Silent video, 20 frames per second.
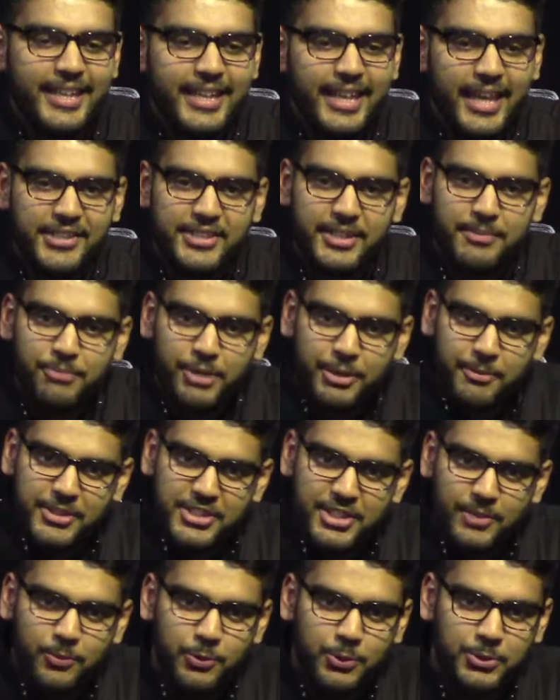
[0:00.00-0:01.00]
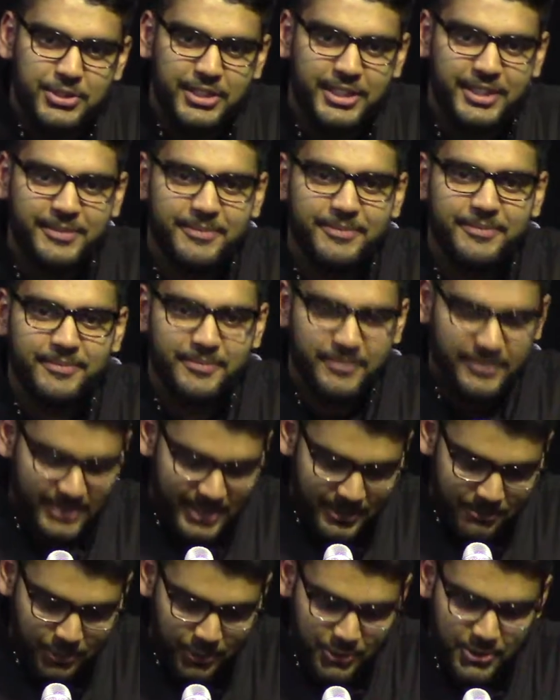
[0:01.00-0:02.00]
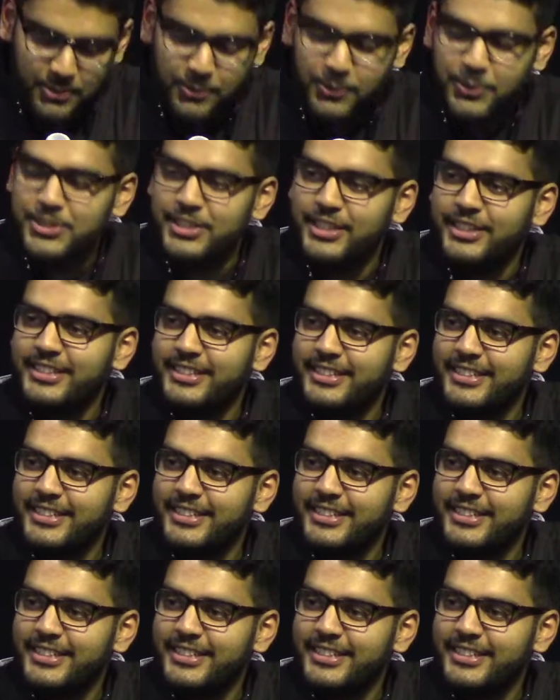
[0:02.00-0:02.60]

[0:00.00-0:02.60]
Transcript: He said, bring me some water. They brought some water.